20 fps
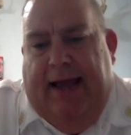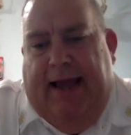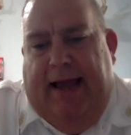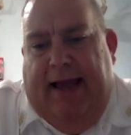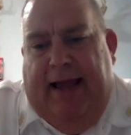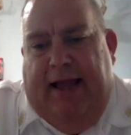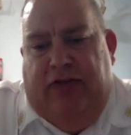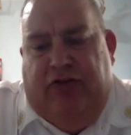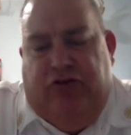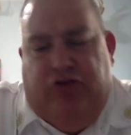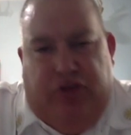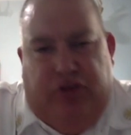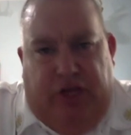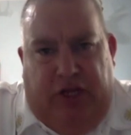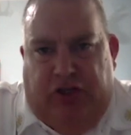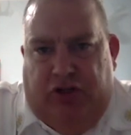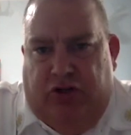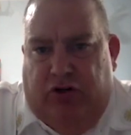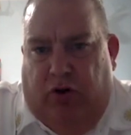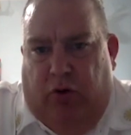And
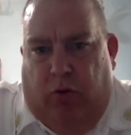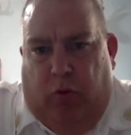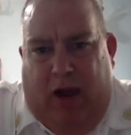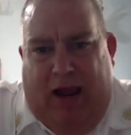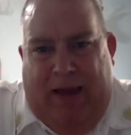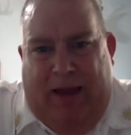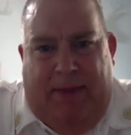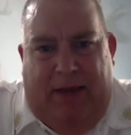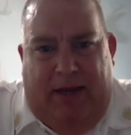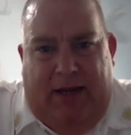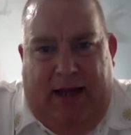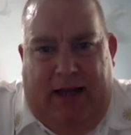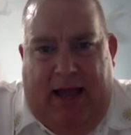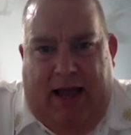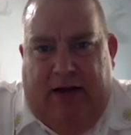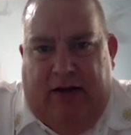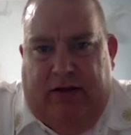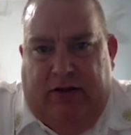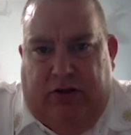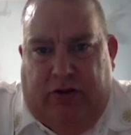traditional wiping
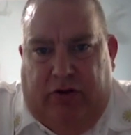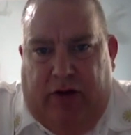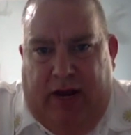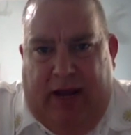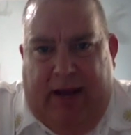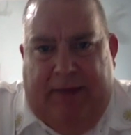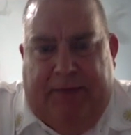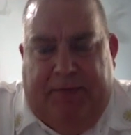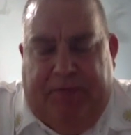down is great,